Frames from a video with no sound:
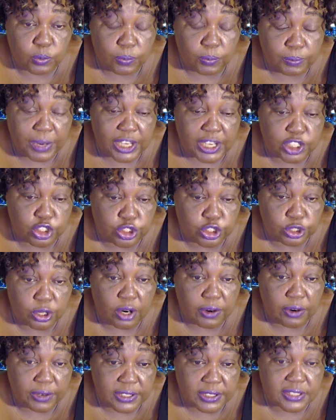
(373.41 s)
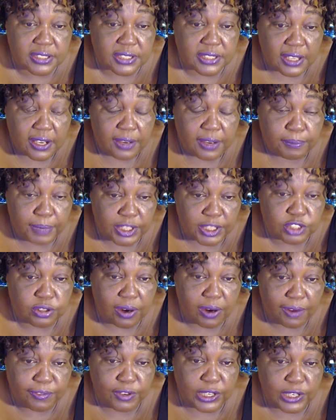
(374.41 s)
my insurance, my
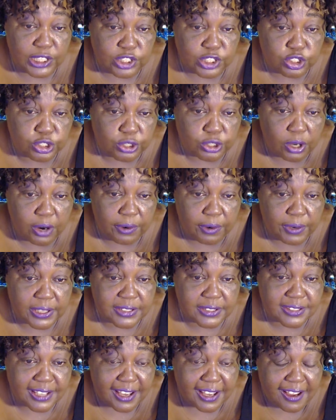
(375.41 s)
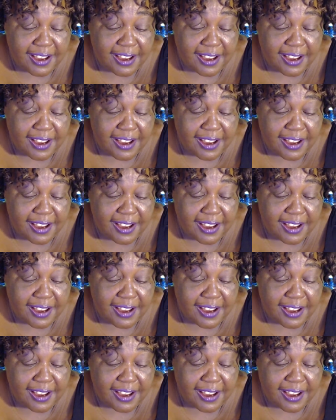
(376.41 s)
travel insurance,